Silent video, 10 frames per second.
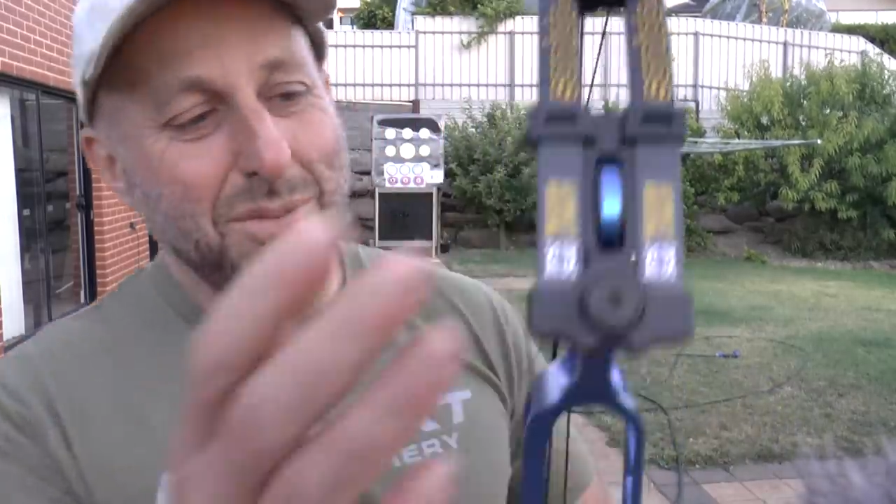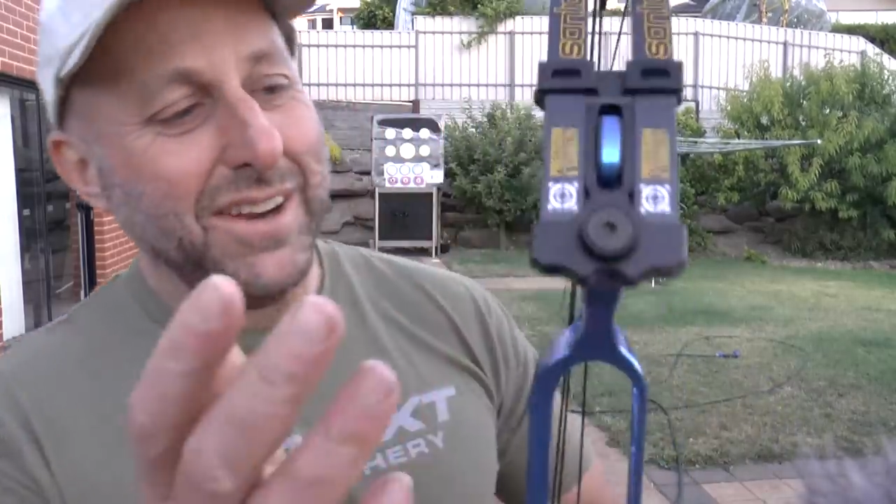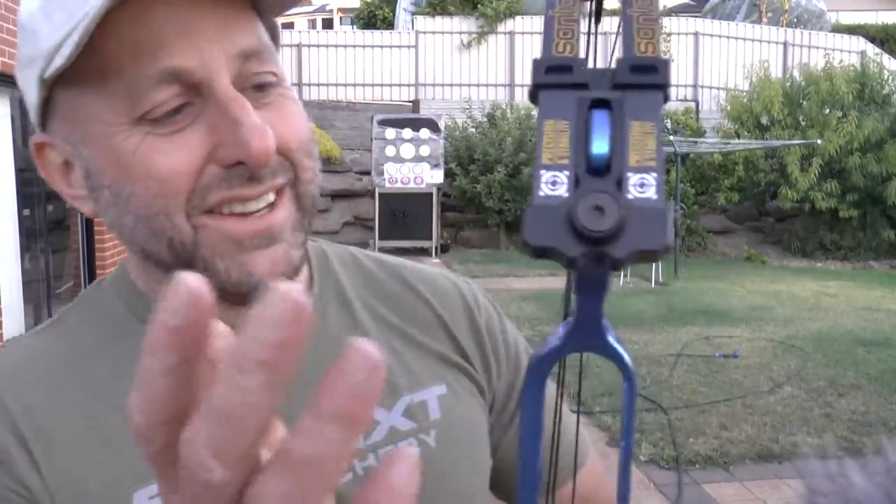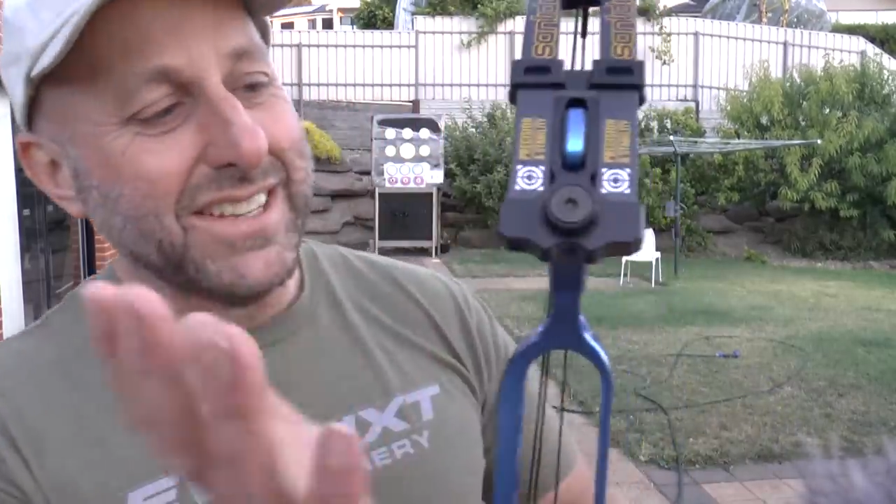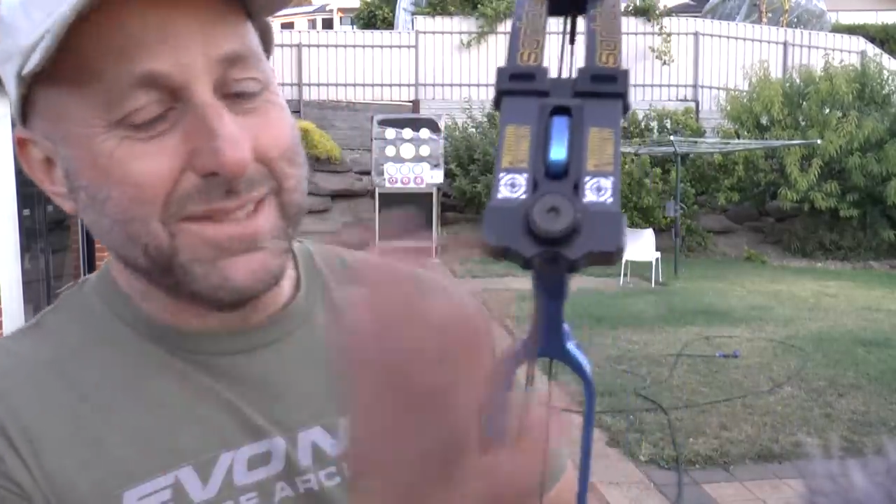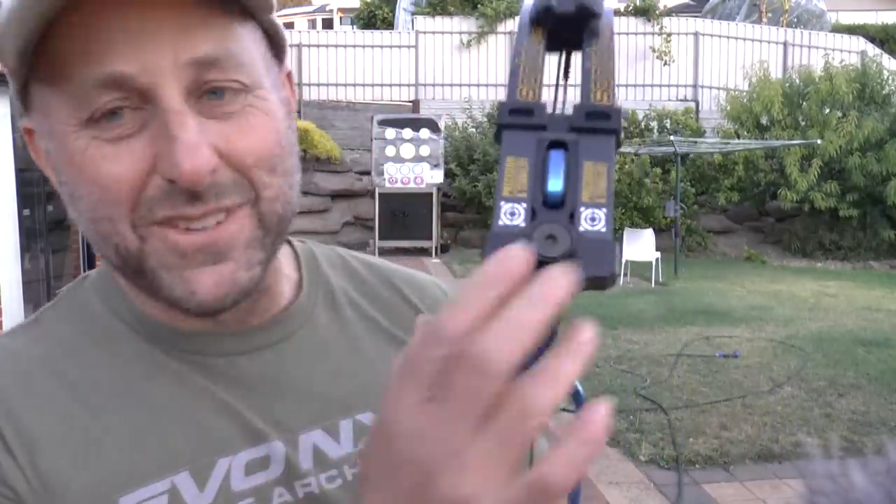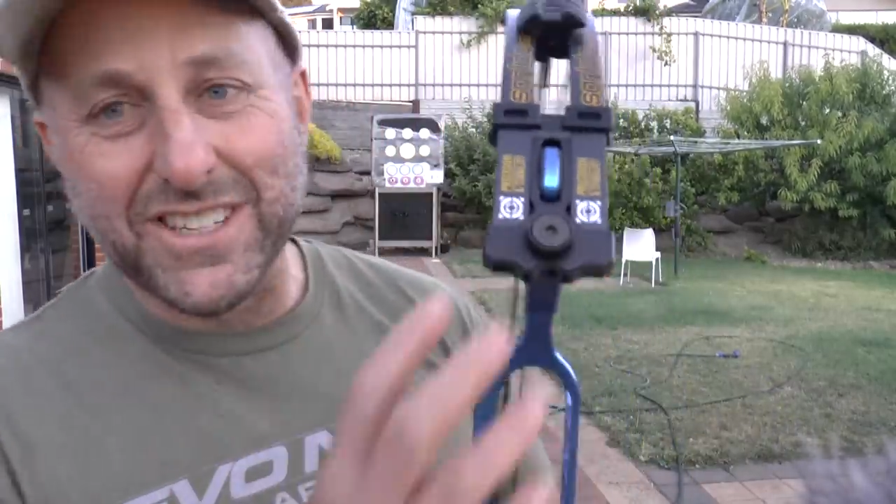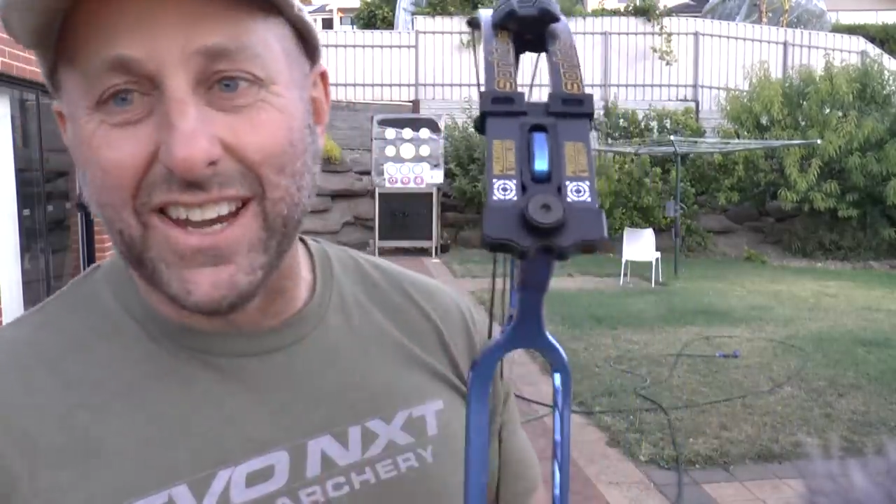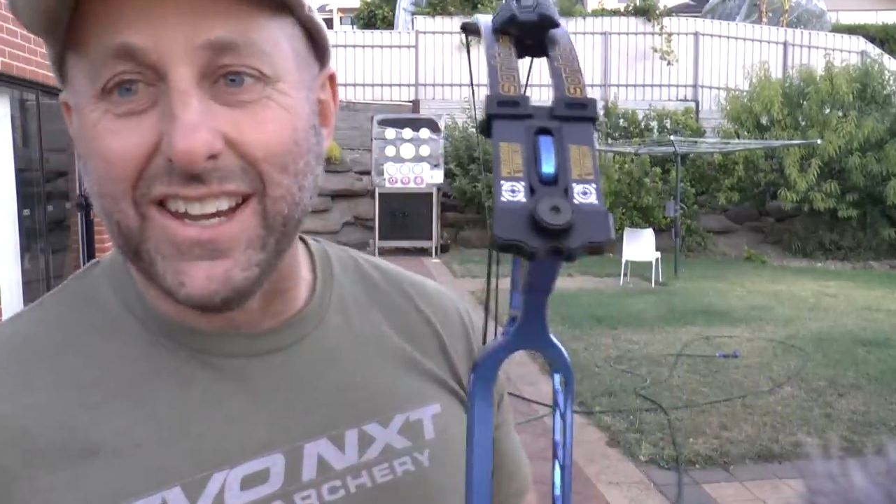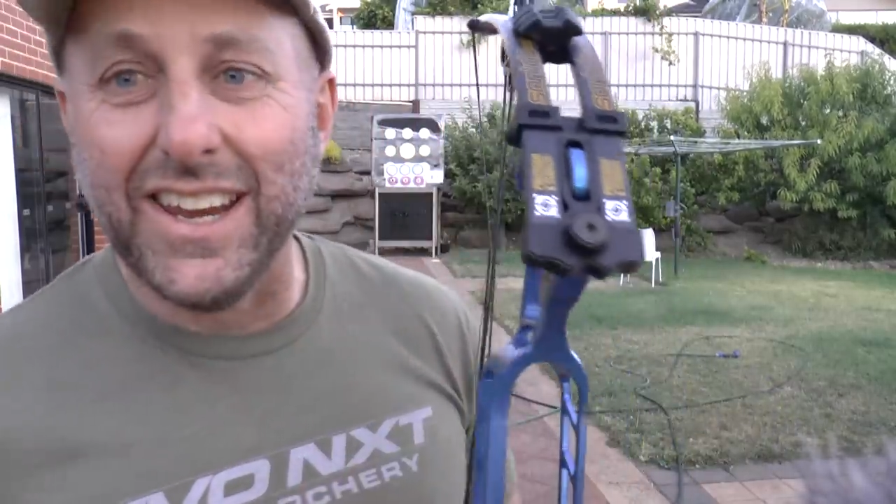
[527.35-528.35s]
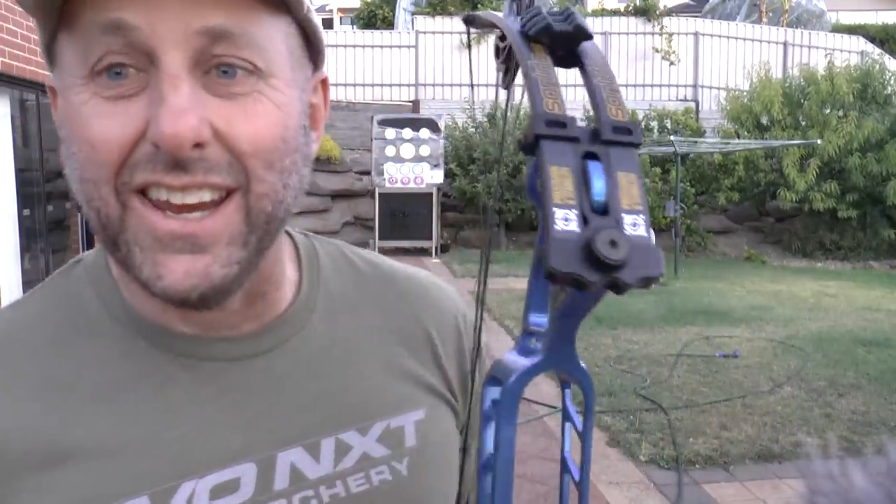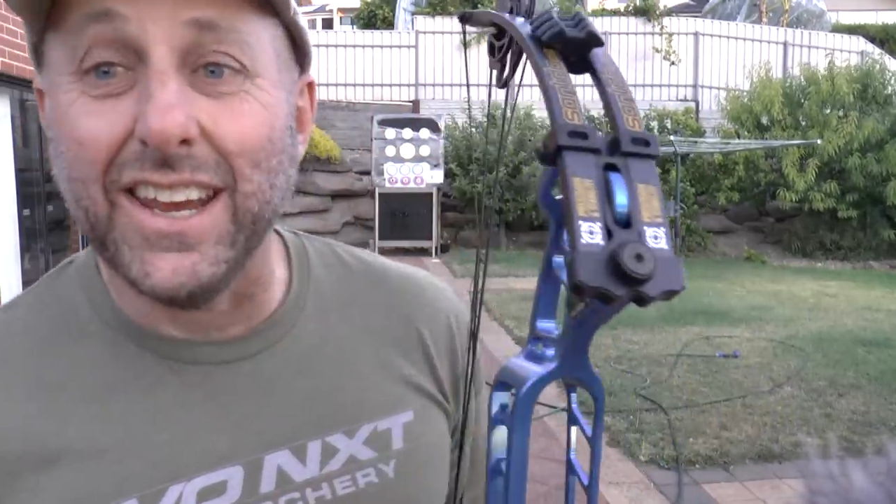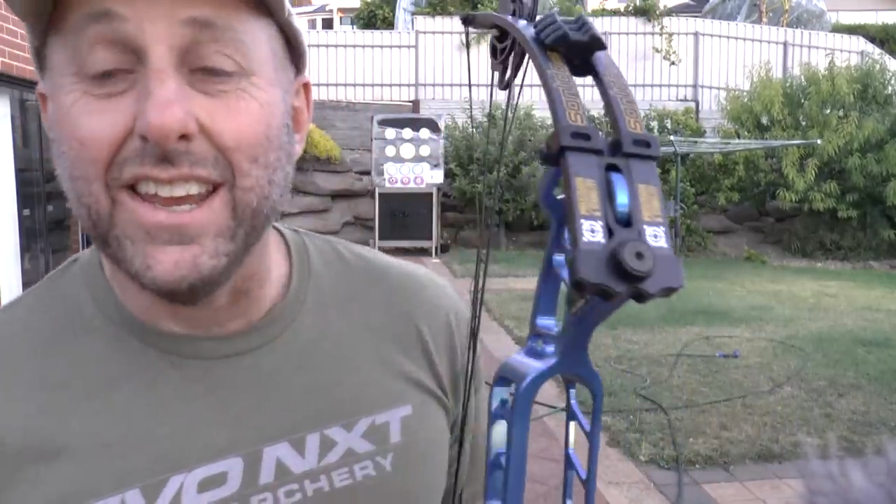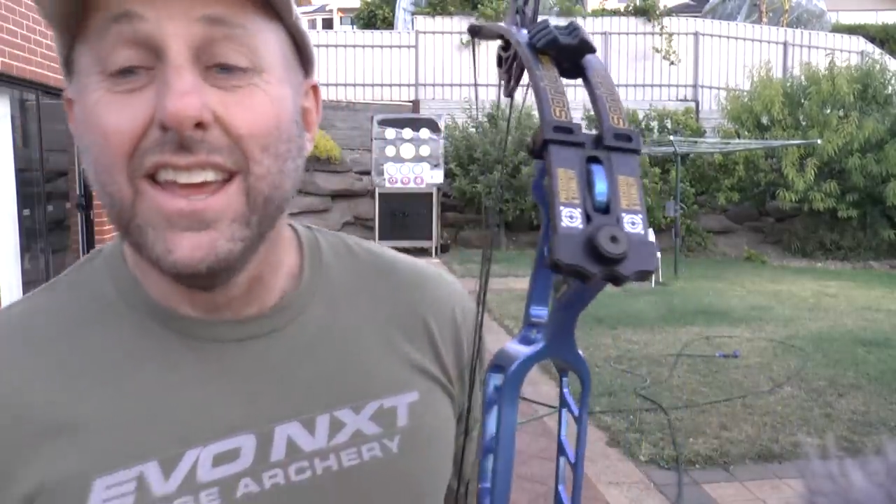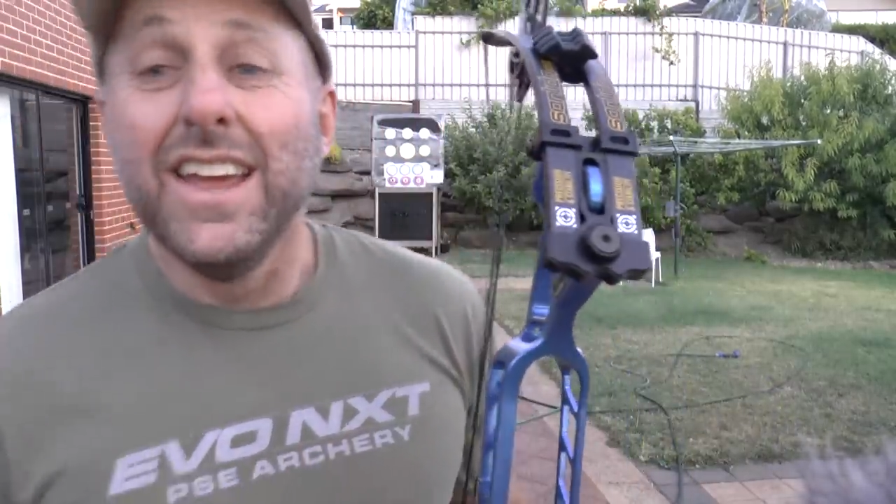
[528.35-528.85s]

pockets, machine here.